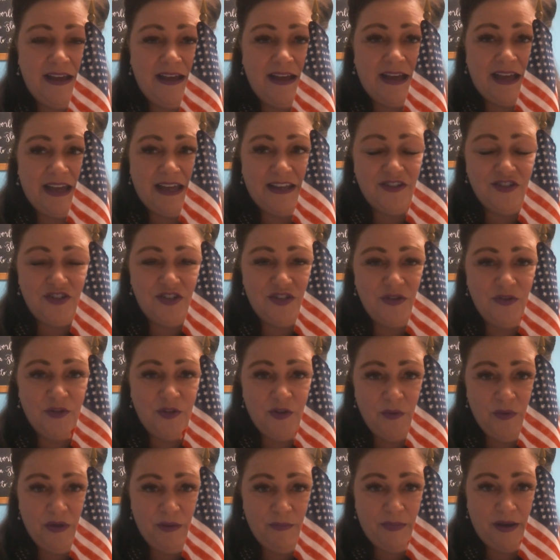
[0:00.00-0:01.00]
and to
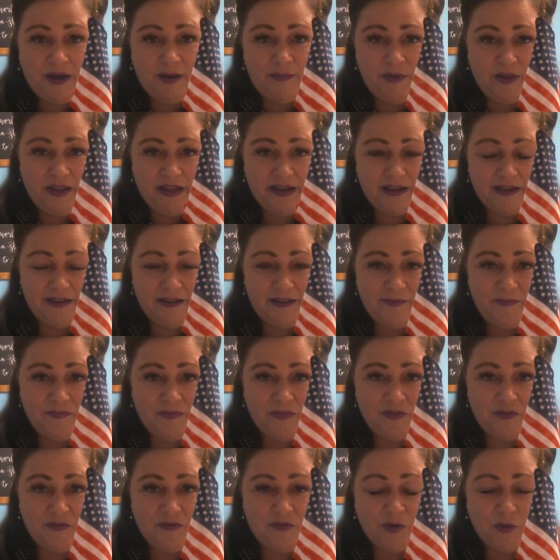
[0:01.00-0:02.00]
the republic
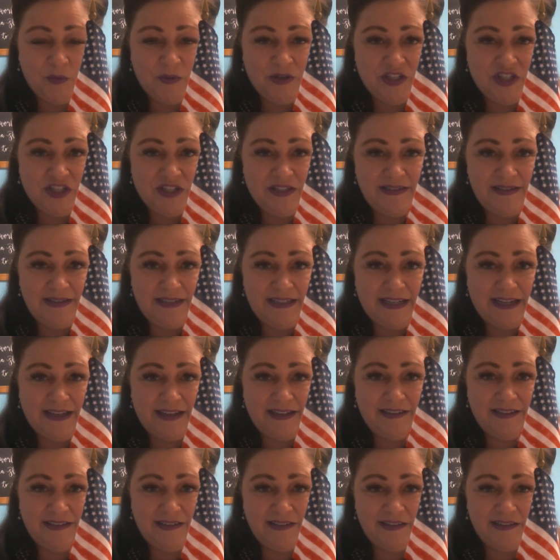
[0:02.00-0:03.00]
for which it
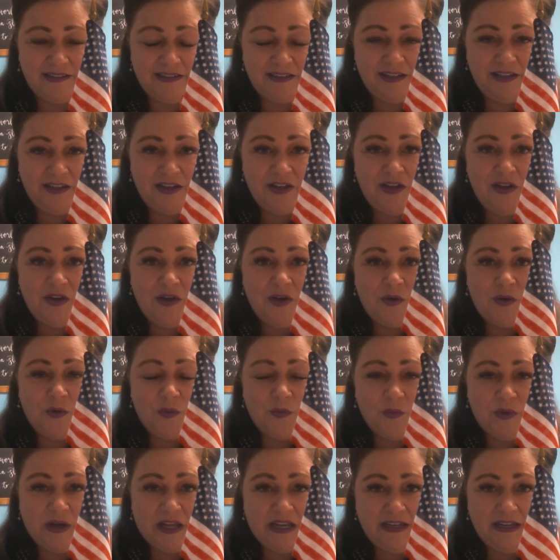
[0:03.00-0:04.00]
stands,
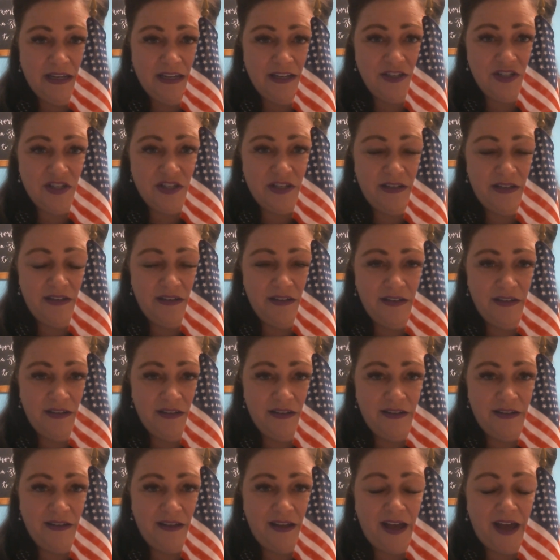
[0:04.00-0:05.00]
one nation,
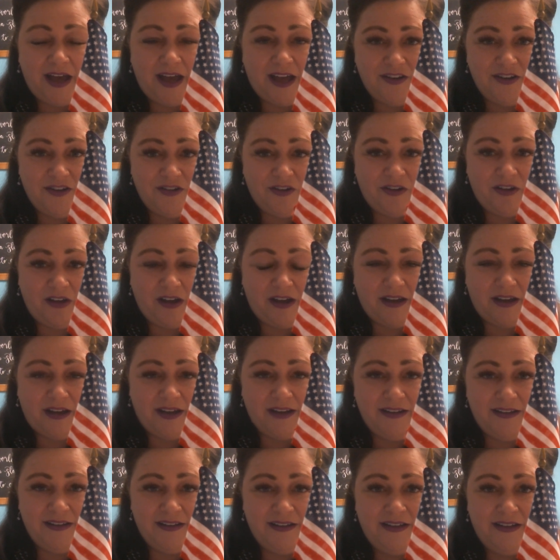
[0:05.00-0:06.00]
under God,
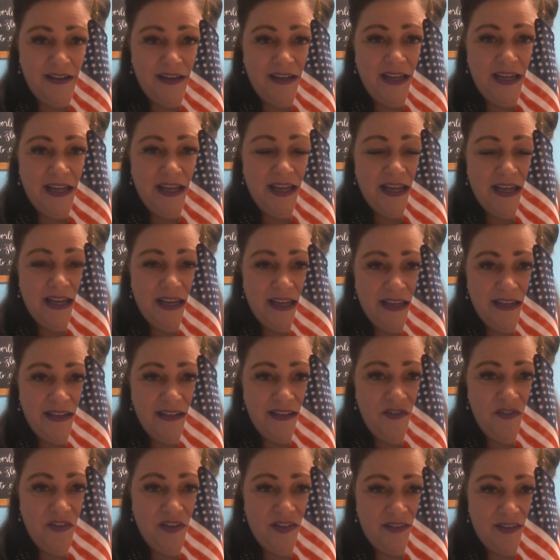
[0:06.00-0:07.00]

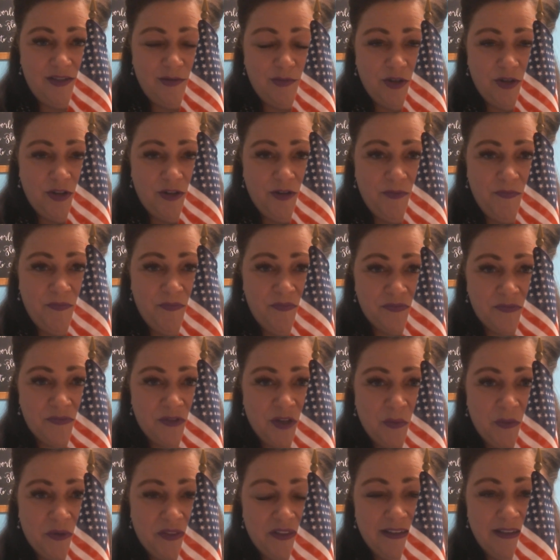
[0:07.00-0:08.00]
indivisible,
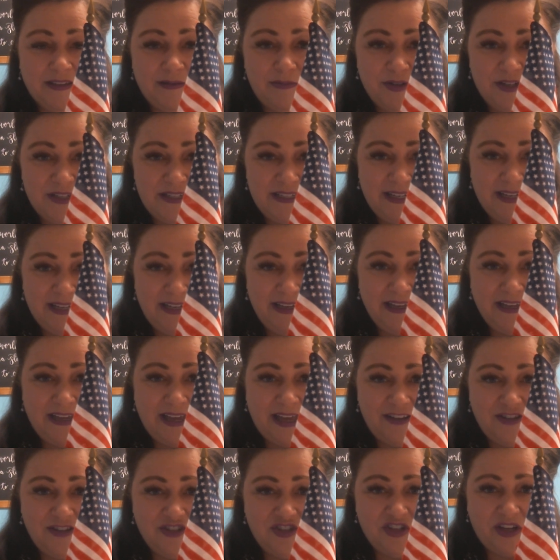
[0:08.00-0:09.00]
with liberty
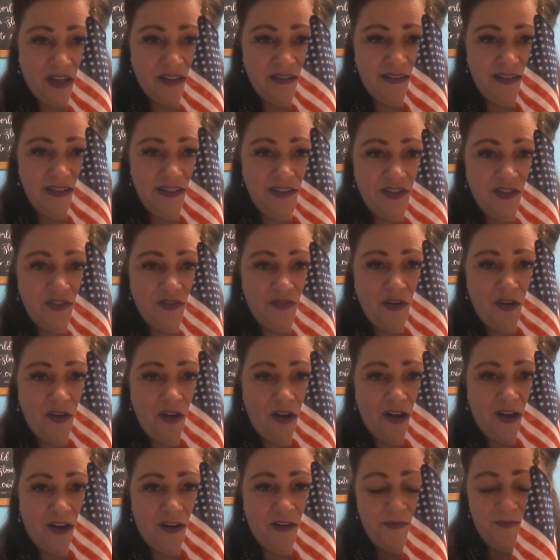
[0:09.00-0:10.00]
and justice for
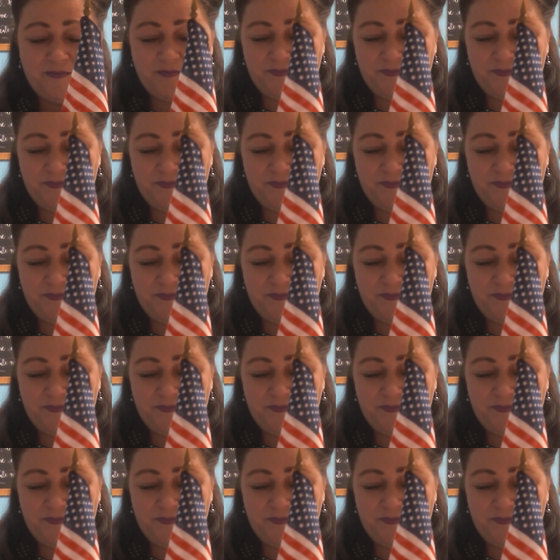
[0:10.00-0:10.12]
all.